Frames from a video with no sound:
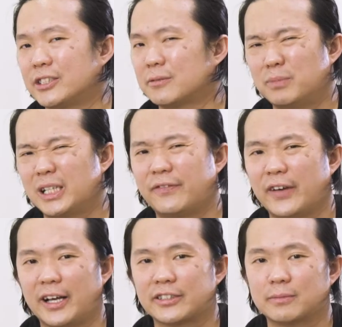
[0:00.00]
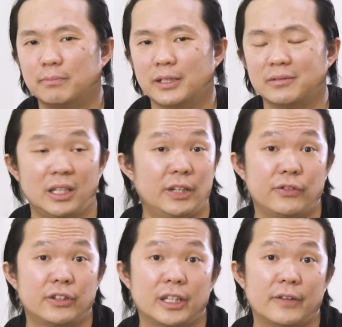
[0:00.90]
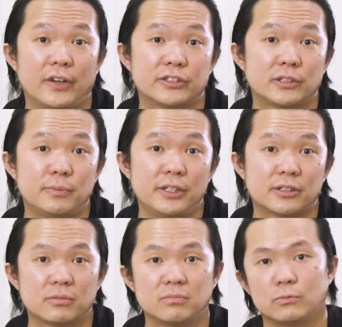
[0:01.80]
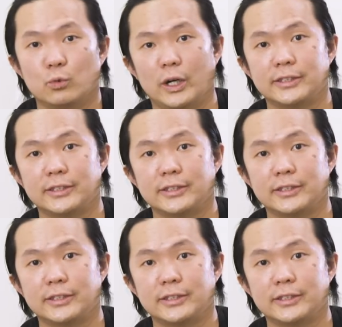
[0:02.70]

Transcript: is plenty fast, but if you can get faster speeds, why